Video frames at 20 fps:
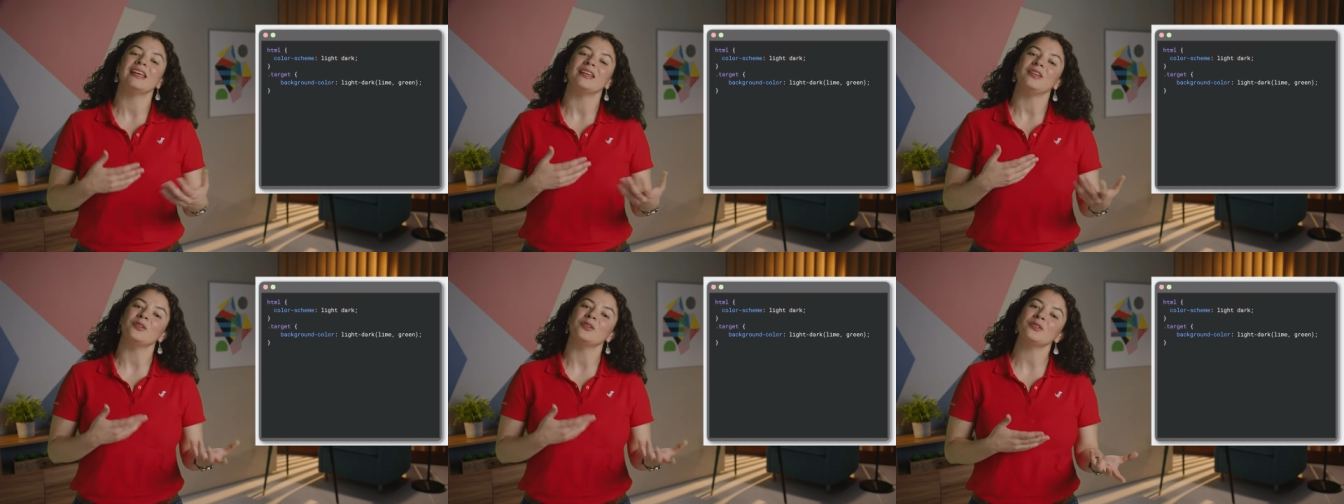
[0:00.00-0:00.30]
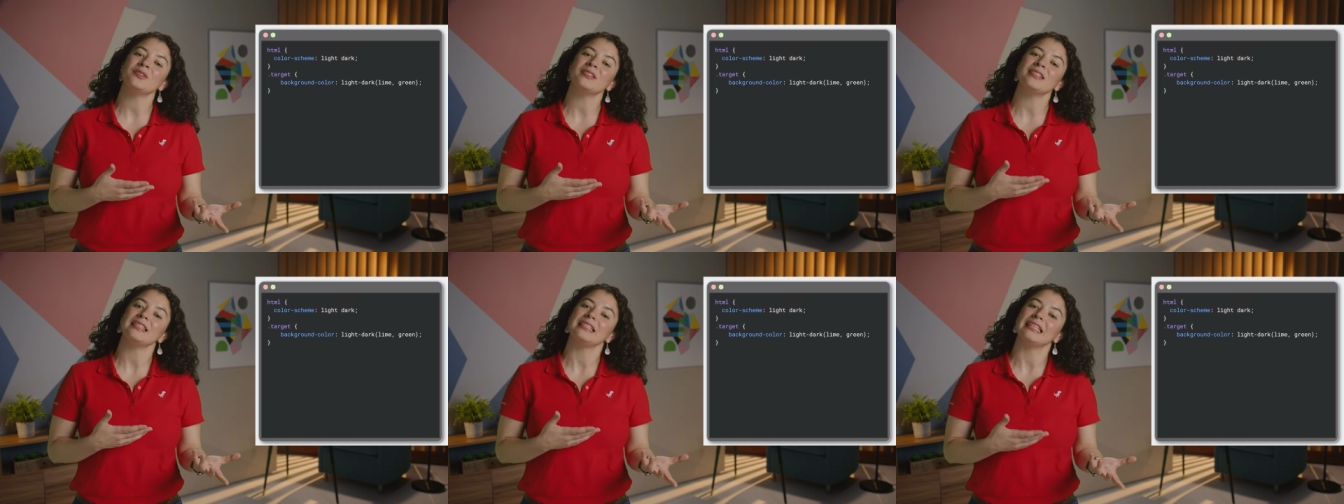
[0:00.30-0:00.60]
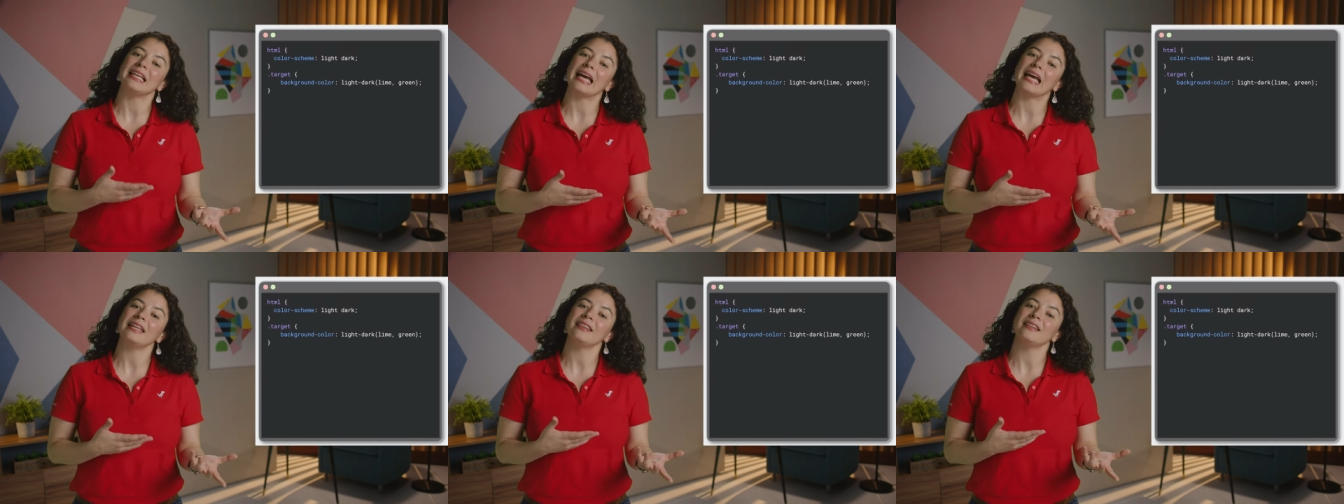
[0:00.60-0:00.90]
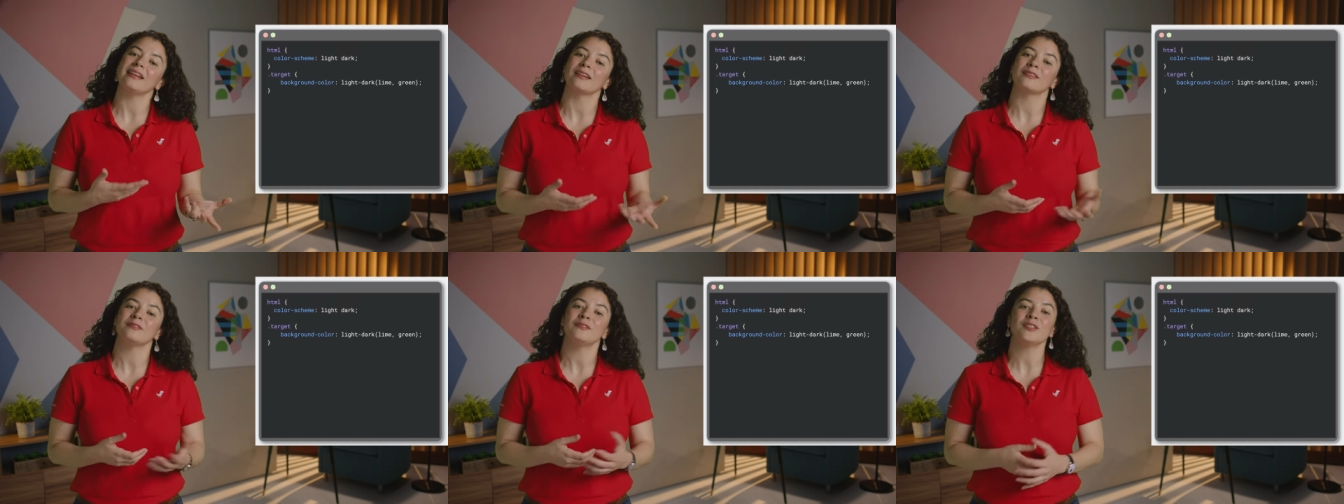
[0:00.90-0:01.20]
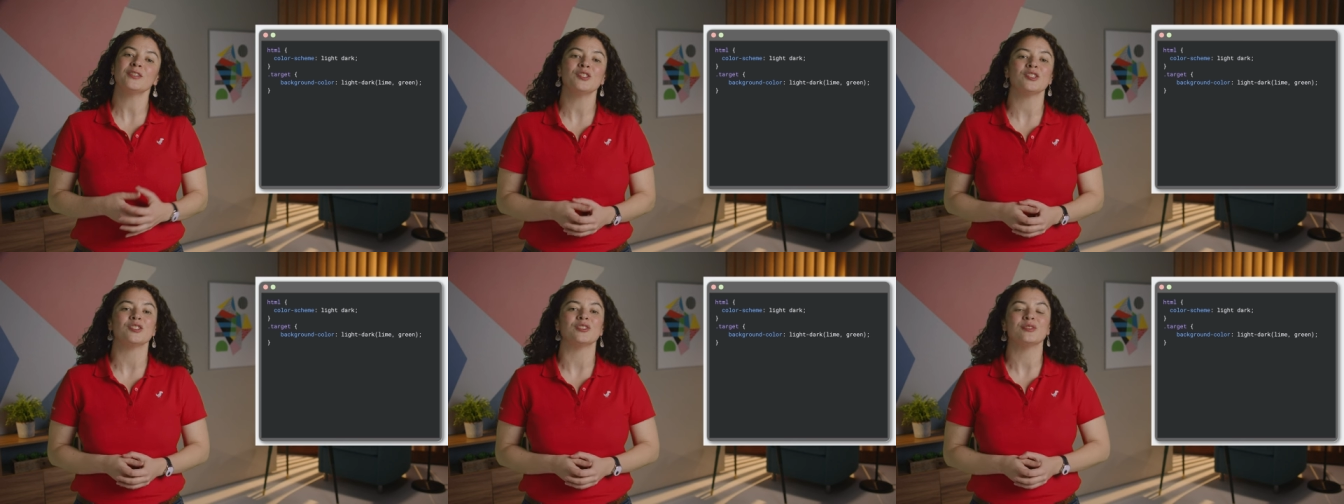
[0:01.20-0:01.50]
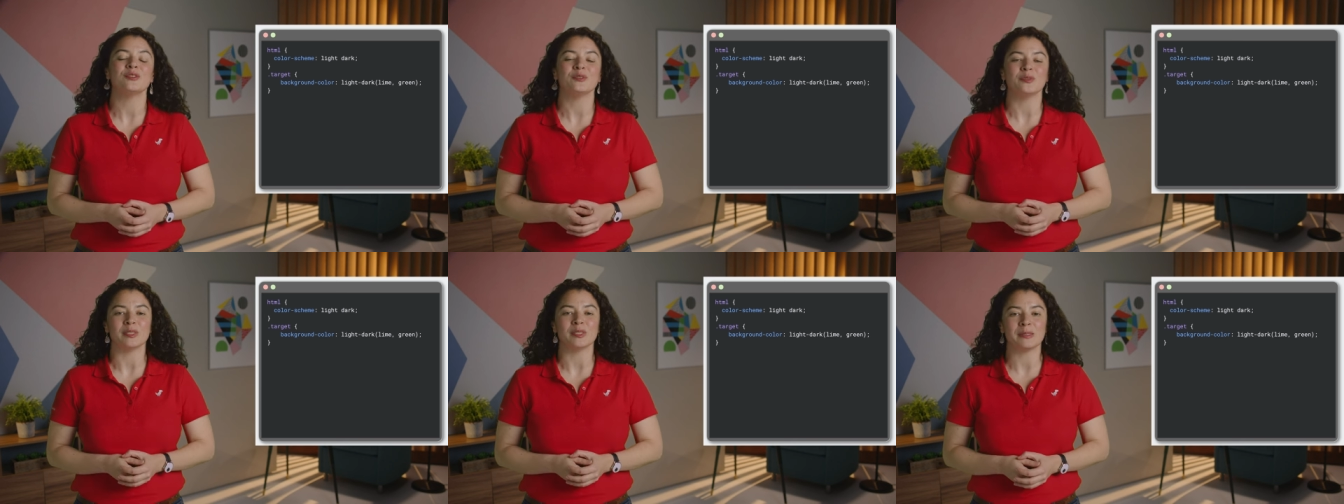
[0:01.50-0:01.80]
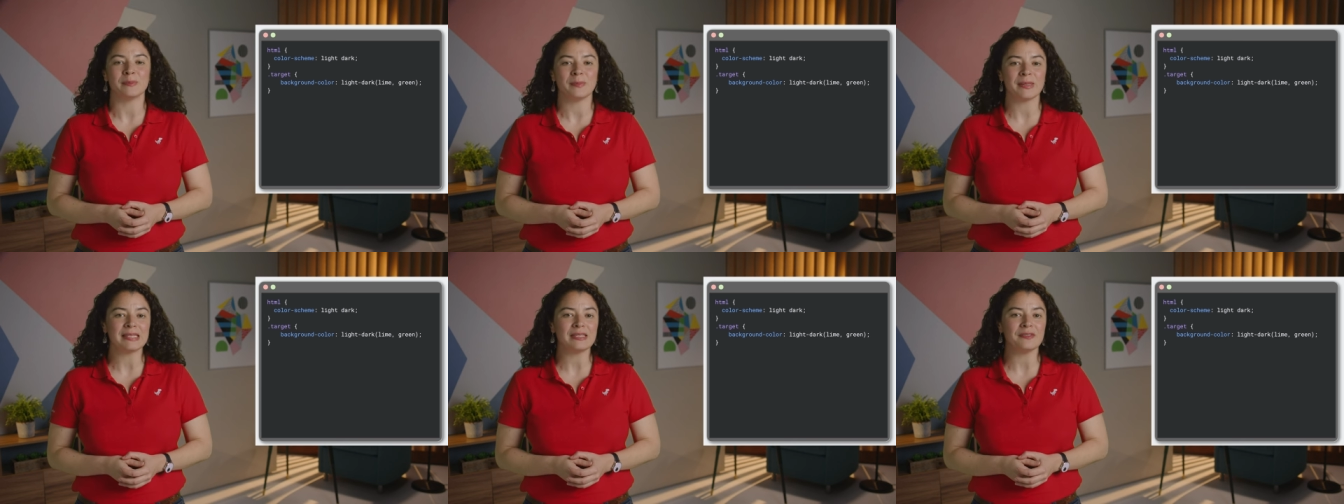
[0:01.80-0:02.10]
Use the light-dark function to
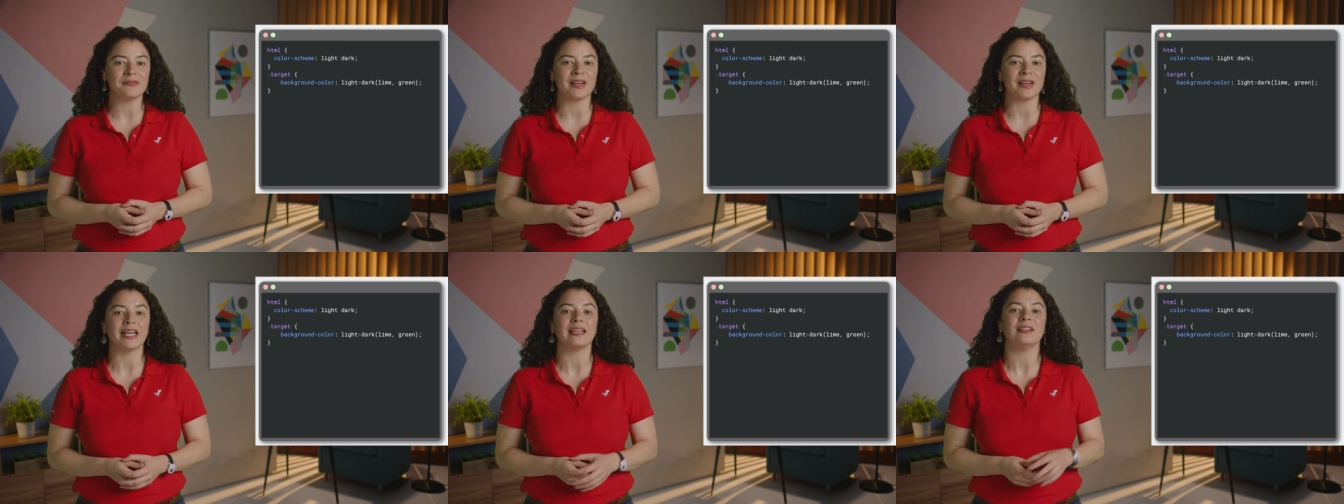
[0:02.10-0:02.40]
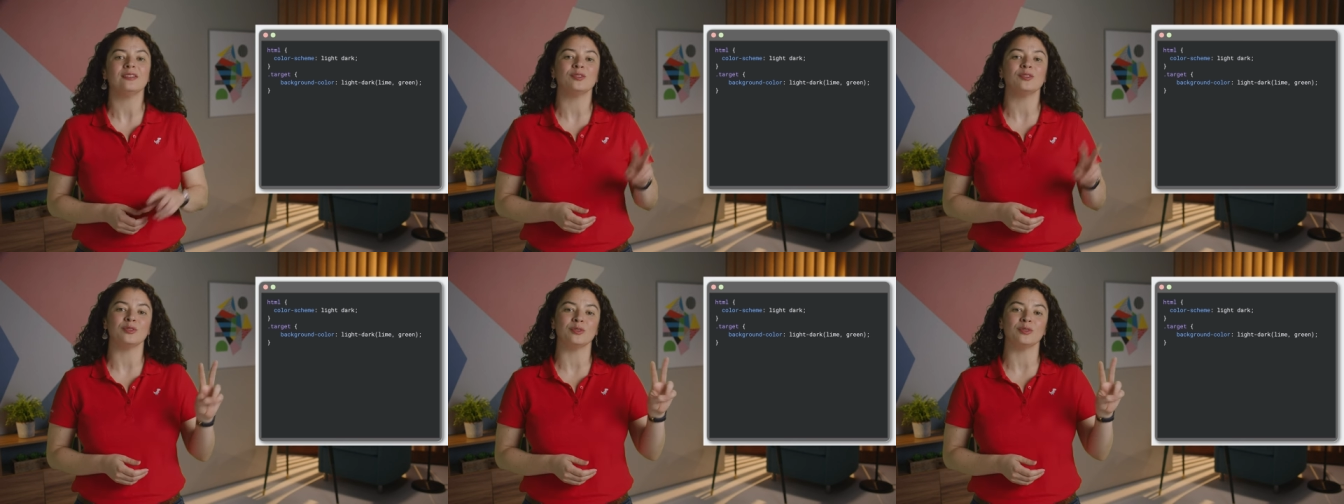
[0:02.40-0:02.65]
specify